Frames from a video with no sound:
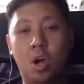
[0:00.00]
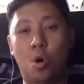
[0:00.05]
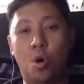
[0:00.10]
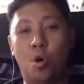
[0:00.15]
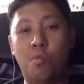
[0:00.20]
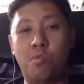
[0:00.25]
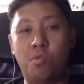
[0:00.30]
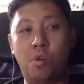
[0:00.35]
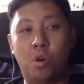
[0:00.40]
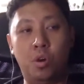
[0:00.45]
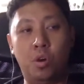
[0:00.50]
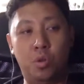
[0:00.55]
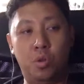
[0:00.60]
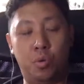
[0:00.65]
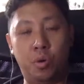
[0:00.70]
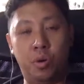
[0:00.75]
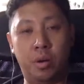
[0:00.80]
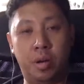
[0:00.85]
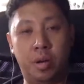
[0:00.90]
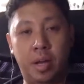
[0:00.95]
Overall, you're
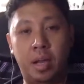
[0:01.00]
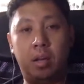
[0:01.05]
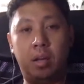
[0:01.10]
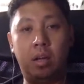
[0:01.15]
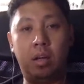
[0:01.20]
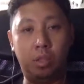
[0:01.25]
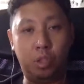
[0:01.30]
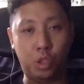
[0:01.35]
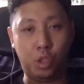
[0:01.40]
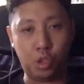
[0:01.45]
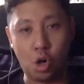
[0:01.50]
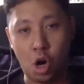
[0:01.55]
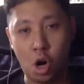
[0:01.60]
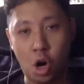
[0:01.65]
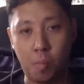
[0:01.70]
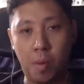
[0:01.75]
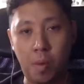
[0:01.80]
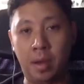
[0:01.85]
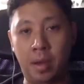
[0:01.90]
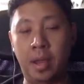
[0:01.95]
going to get a
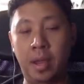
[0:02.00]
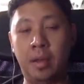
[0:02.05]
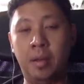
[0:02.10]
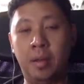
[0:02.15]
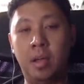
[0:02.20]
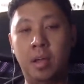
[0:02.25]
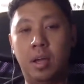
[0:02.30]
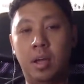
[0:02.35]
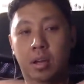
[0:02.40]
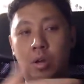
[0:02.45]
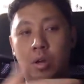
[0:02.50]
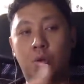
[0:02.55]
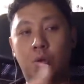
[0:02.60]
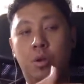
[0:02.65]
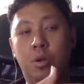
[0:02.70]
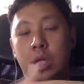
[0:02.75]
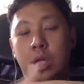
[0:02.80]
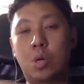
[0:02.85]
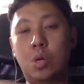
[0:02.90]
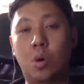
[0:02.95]
drop, and then they're going
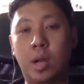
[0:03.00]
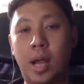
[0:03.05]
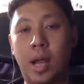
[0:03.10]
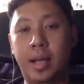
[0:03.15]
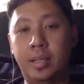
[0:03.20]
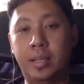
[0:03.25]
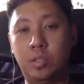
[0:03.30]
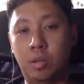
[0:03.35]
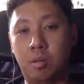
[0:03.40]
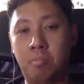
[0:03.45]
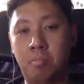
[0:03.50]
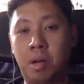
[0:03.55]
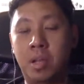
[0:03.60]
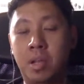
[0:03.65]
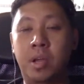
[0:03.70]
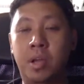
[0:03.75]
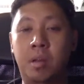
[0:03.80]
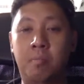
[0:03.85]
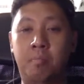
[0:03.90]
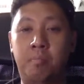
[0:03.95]
to equalize. So the money you
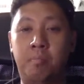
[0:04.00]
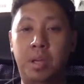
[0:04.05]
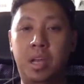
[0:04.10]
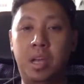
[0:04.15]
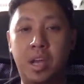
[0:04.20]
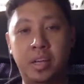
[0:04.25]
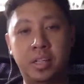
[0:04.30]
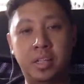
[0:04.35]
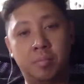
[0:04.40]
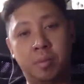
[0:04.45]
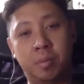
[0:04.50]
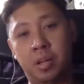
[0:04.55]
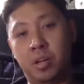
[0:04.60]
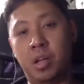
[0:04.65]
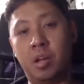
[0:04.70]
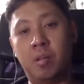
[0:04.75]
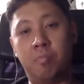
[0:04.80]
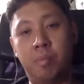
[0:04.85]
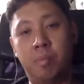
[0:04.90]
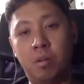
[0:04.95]
get in Bitcash and money you
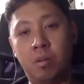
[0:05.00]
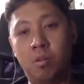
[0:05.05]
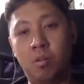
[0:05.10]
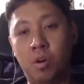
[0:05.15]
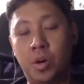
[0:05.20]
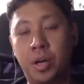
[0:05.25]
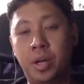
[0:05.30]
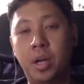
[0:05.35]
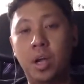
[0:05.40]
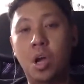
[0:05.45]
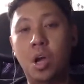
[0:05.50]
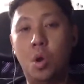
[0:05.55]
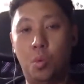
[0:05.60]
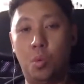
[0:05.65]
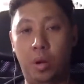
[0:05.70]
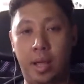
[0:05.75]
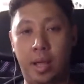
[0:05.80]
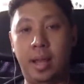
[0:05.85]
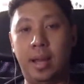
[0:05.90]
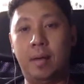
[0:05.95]
get in Bitcoin
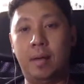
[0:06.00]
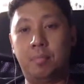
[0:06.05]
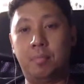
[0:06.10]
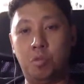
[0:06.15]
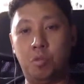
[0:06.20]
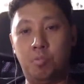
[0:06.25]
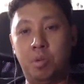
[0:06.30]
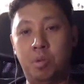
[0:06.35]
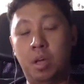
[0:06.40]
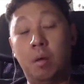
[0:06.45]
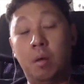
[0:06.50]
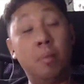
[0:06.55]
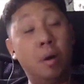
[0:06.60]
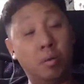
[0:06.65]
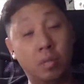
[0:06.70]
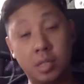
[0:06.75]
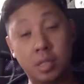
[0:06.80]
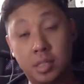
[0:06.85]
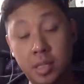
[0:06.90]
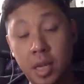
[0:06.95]
will add up to be
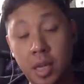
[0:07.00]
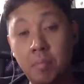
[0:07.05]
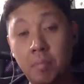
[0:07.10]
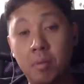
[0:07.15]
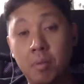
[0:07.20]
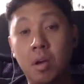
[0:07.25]
about the same.